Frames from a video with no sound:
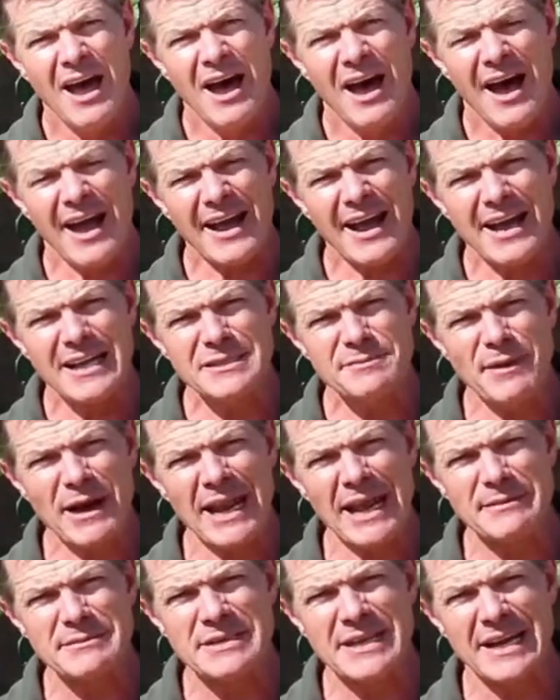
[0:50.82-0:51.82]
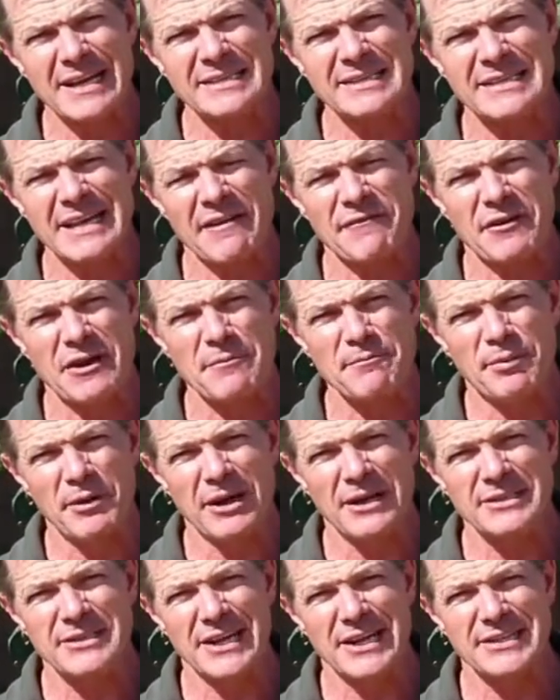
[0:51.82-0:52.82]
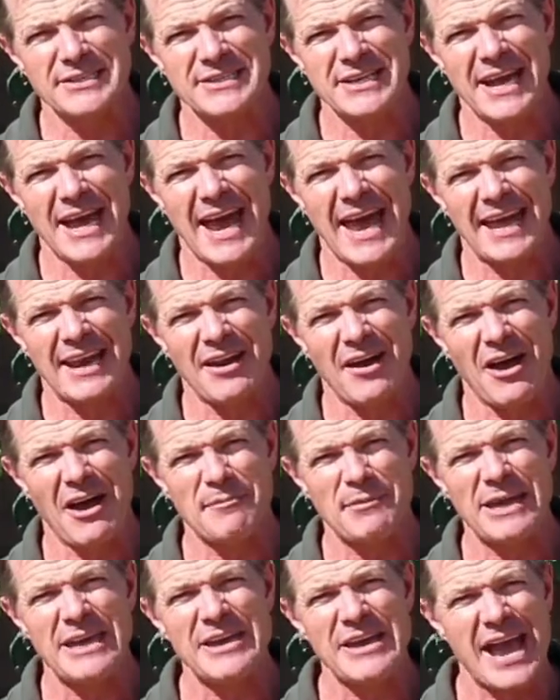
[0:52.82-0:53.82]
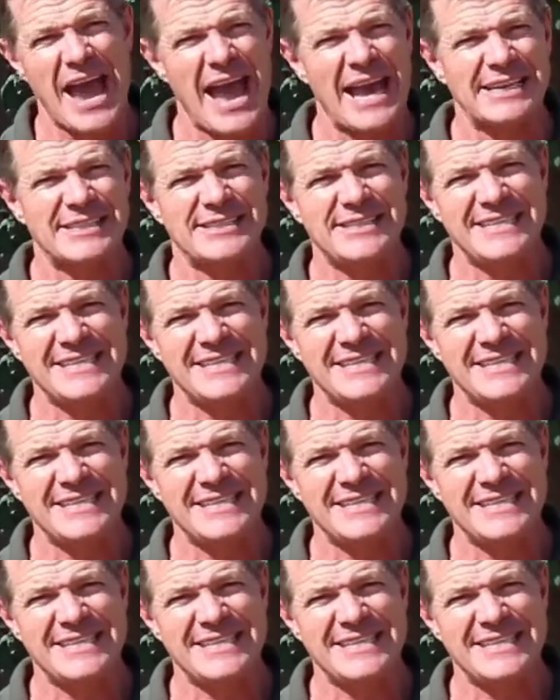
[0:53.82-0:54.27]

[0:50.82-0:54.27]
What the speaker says: Hi guys, my name's Gus, the African Plant Hunter, and I'm here at